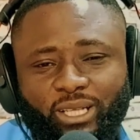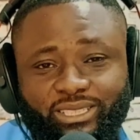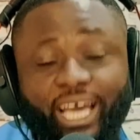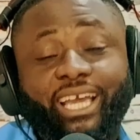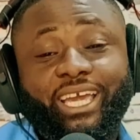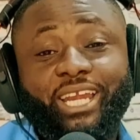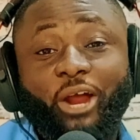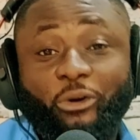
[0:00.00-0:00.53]

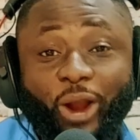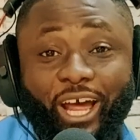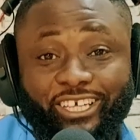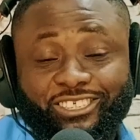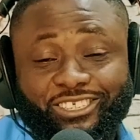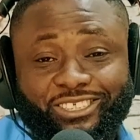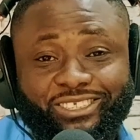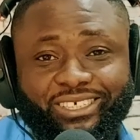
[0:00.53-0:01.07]
taking a
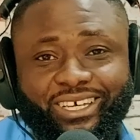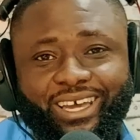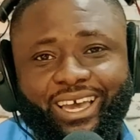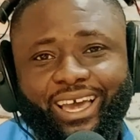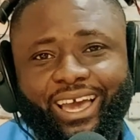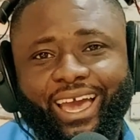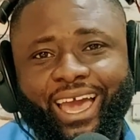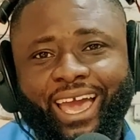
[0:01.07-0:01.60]
rest.
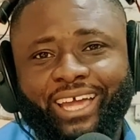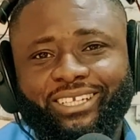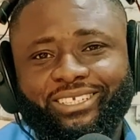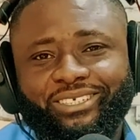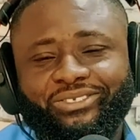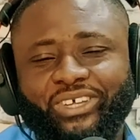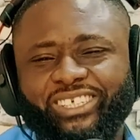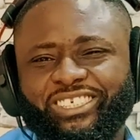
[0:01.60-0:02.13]

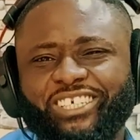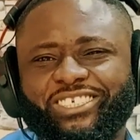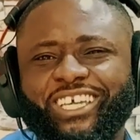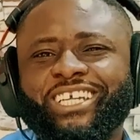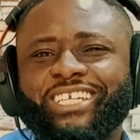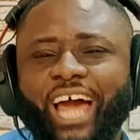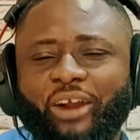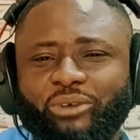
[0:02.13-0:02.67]
And this is
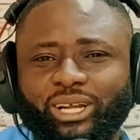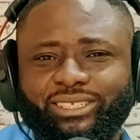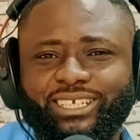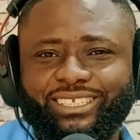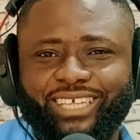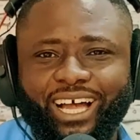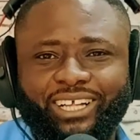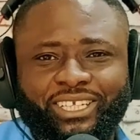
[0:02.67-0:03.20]

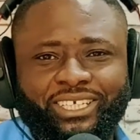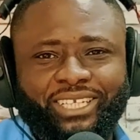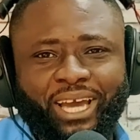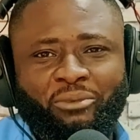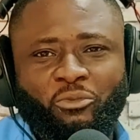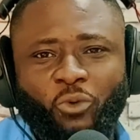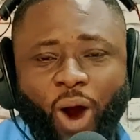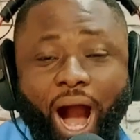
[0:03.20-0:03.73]
indirectly telling
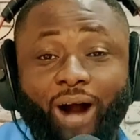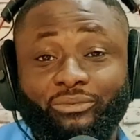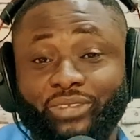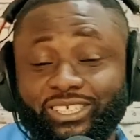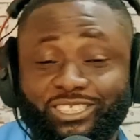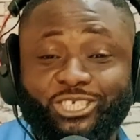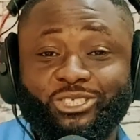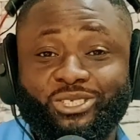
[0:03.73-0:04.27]
them, wow,
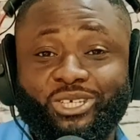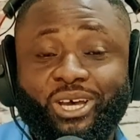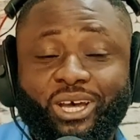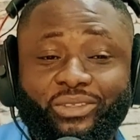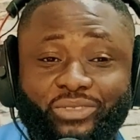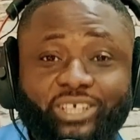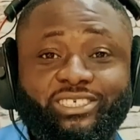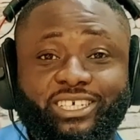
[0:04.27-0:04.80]
this
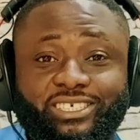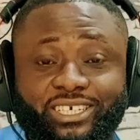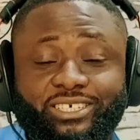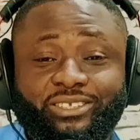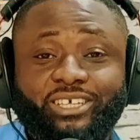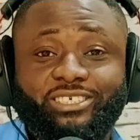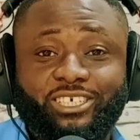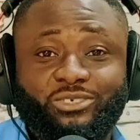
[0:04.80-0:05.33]

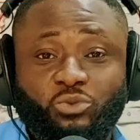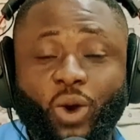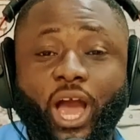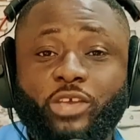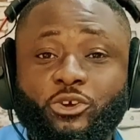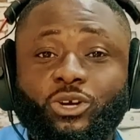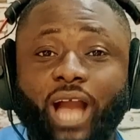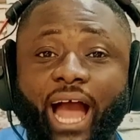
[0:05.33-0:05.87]
is
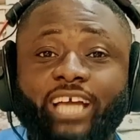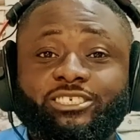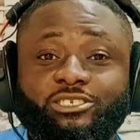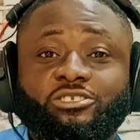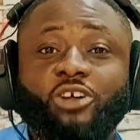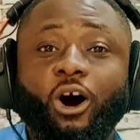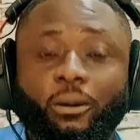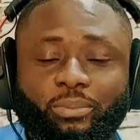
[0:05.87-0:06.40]
where you guys
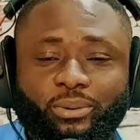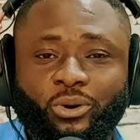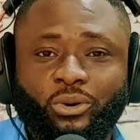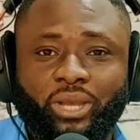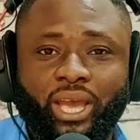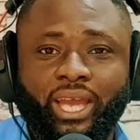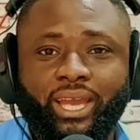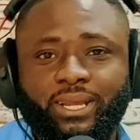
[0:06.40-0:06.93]
stop,
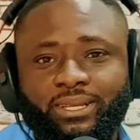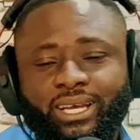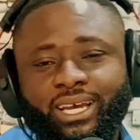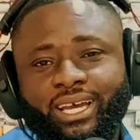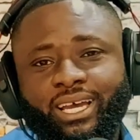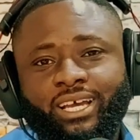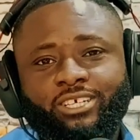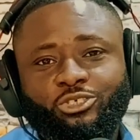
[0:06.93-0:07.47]
okay?
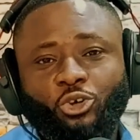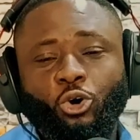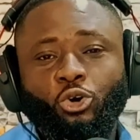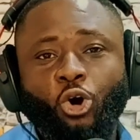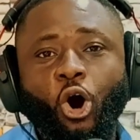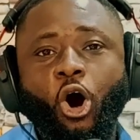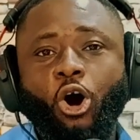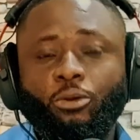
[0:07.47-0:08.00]
So
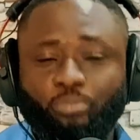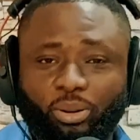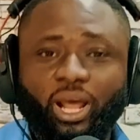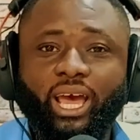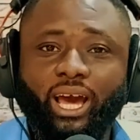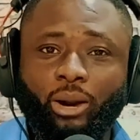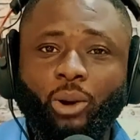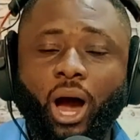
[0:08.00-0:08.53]
go
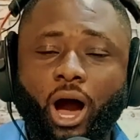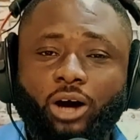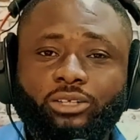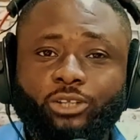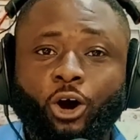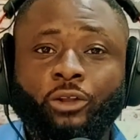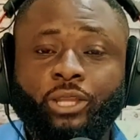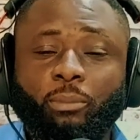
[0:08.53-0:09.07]
play
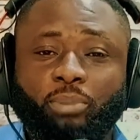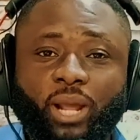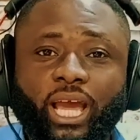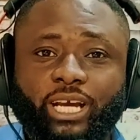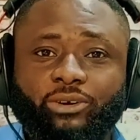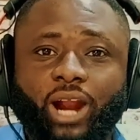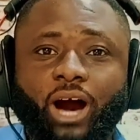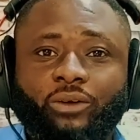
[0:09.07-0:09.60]
around on the
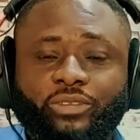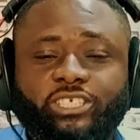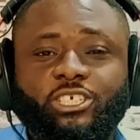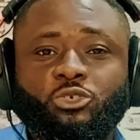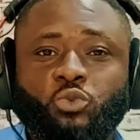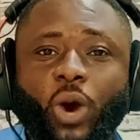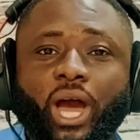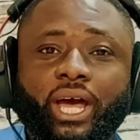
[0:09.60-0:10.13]
playground. This
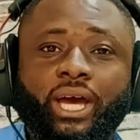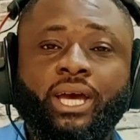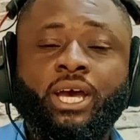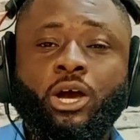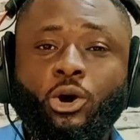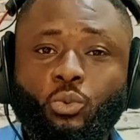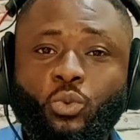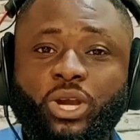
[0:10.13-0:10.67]
is where
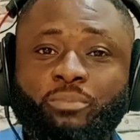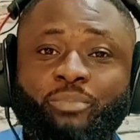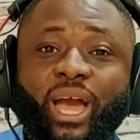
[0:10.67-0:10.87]
we